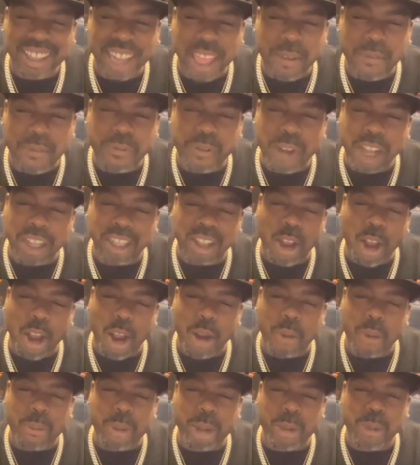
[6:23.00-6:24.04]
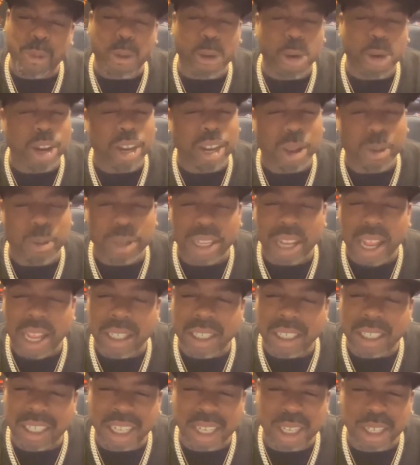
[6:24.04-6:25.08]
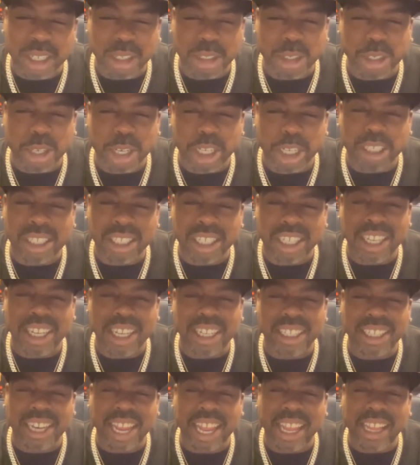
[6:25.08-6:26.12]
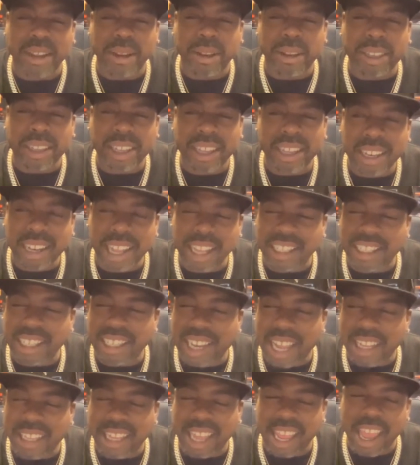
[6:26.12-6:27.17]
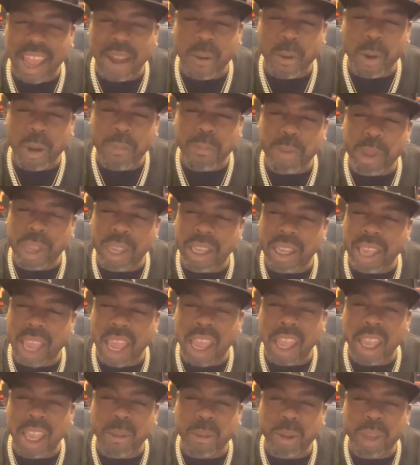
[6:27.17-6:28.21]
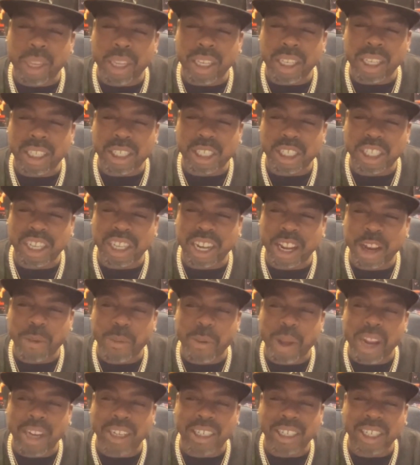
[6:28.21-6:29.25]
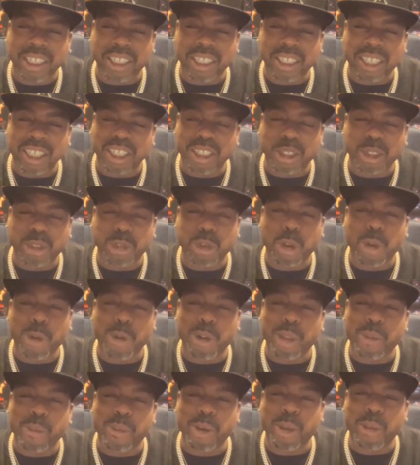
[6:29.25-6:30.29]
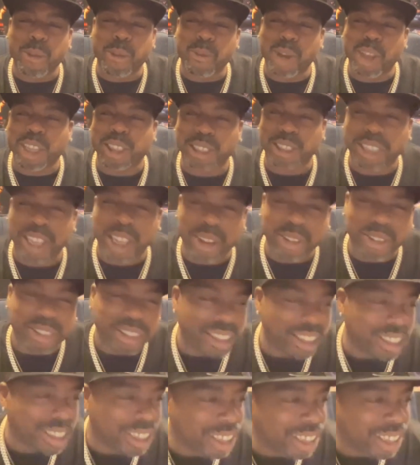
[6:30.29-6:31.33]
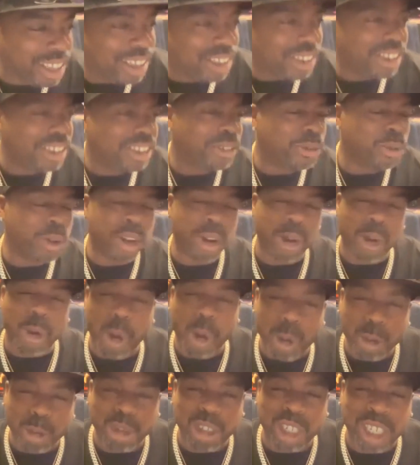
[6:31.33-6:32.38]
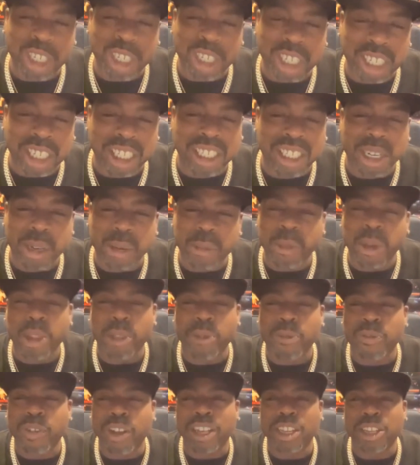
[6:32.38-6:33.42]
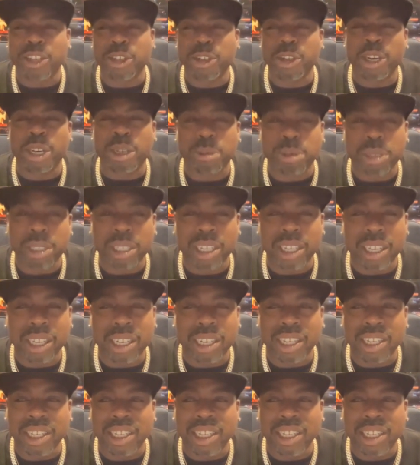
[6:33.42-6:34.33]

They fucked the R&B world up with that shit. You know what I'm saying? It's like they just like they had one big gang meeting and shit. Everybody just couldn't control their motherfucking self. Wow. Wasn't no OGs in the motherfucker. You know what I'm saying?